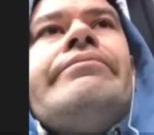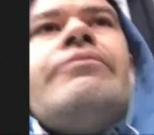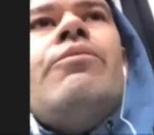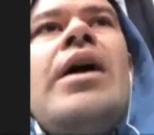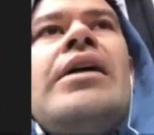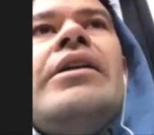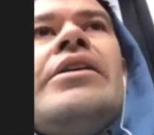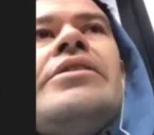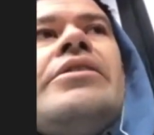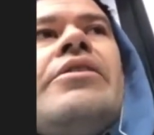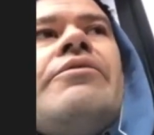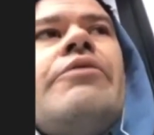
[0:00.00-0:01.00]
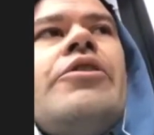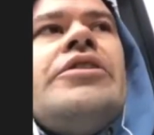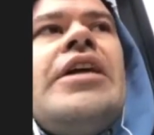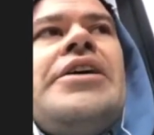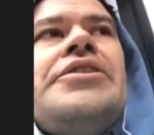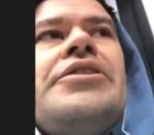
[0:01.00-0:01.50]
One, it's the First
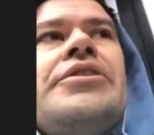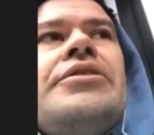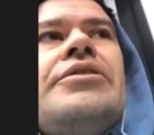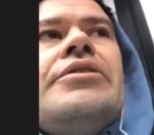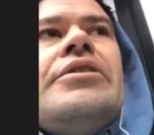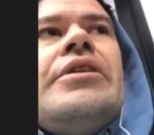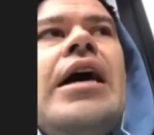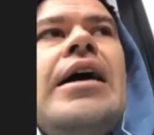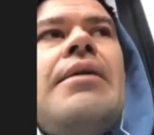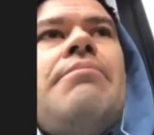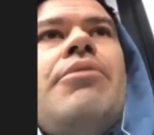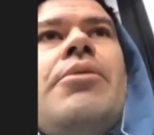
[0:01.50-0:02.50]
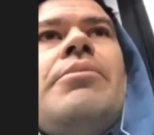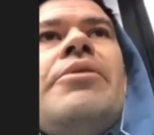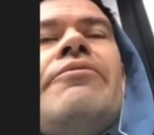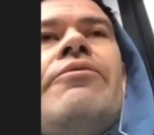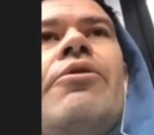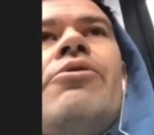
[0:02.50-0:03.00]
Nations Permanent
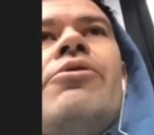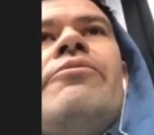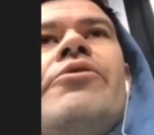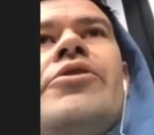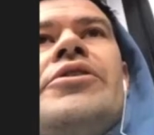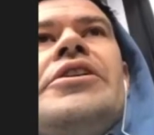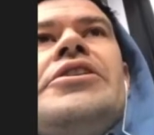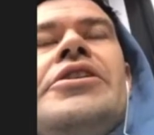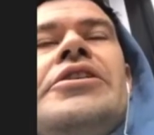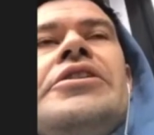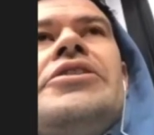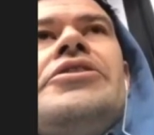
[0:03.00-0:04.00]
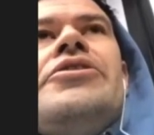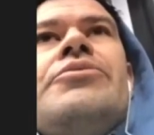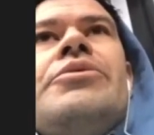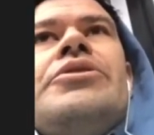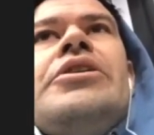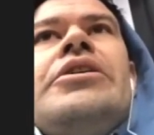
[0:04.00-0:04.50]
Forum for Indigenous Issues,
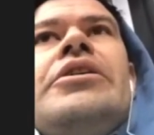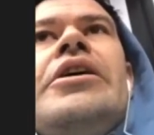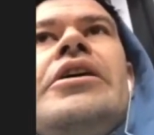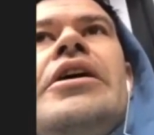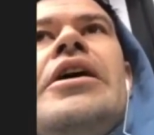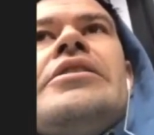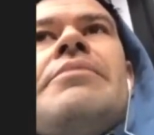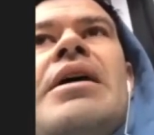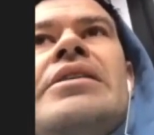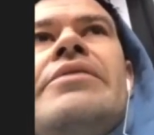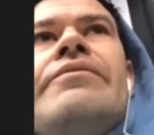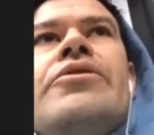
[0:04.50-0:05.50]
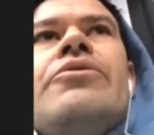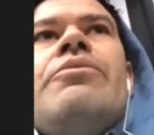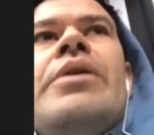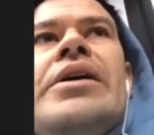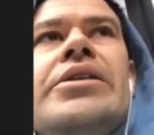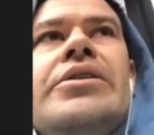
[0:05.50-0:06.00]
which it's a massive 2
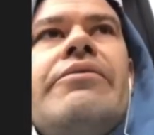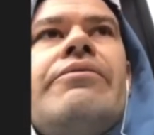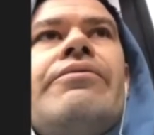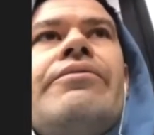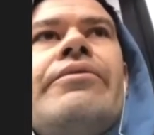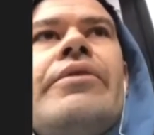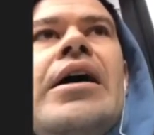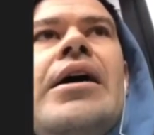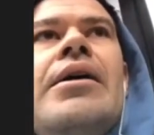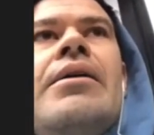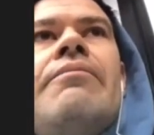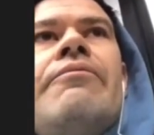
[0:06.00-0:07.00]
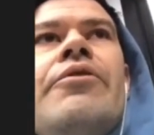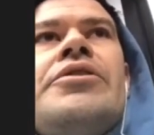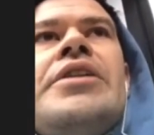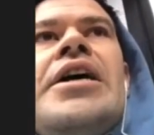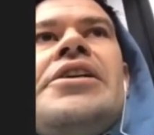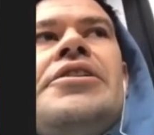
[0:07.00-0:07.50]
weeks of
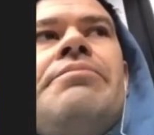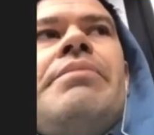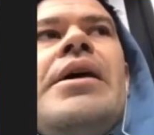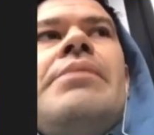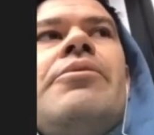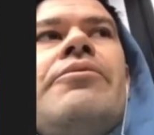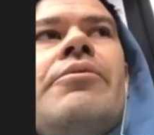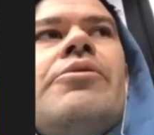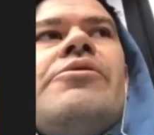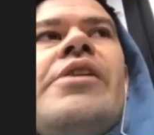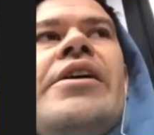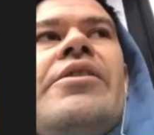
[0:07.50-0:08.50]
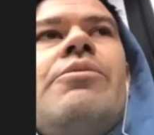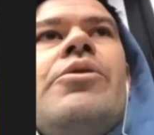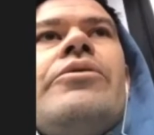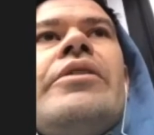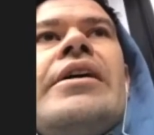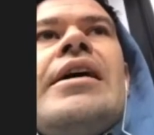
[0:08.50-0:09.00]
First Nation people from around the
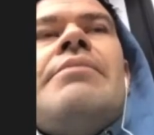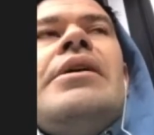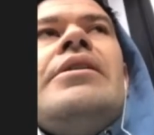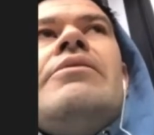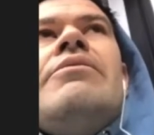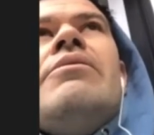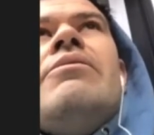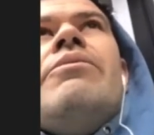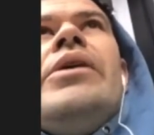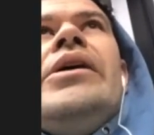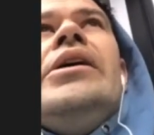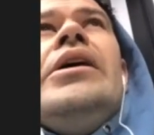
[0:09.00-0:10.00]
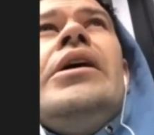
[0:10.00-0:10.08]
world that come in, and we